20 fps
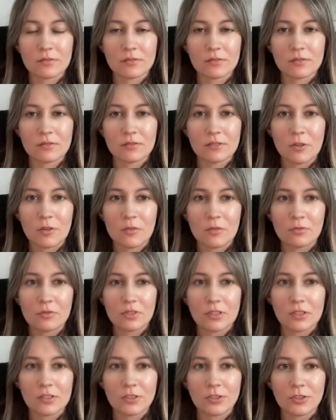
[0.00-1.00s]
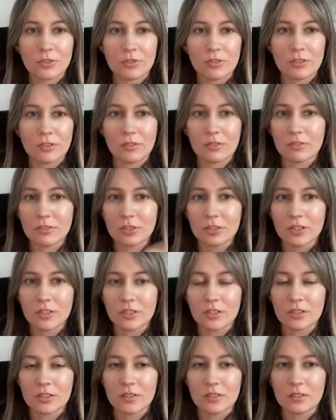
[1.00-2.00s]
know that you are not
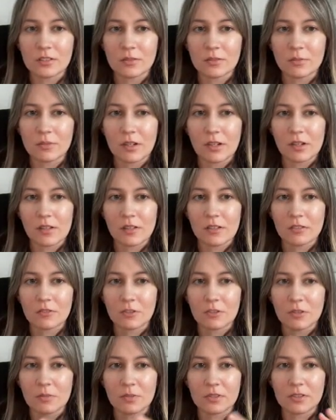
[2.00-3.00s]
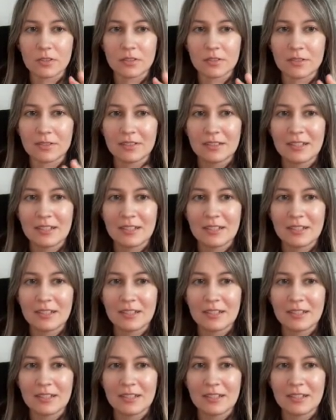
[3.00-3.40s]
just some kind of robot